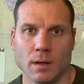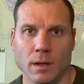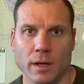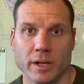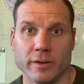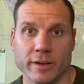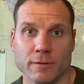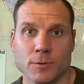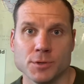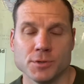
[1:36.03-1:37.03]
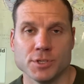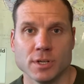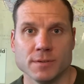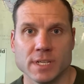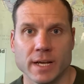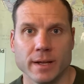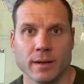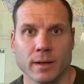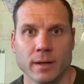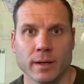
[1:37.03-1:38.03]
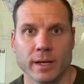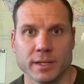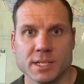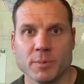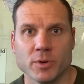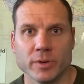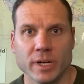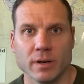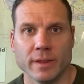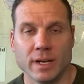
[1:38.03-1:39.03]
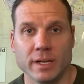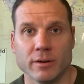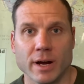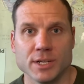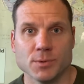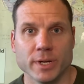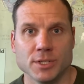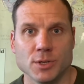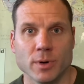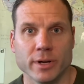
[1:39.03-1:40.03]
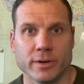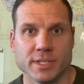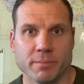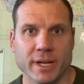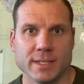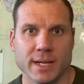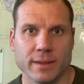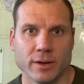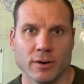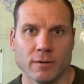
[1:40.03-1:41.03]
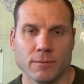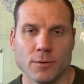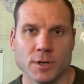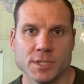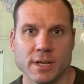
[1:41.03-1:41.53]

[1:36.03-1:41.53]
And on the Air Force Reserve side, in a typical year, they need to graduate 200 to maintain the current force.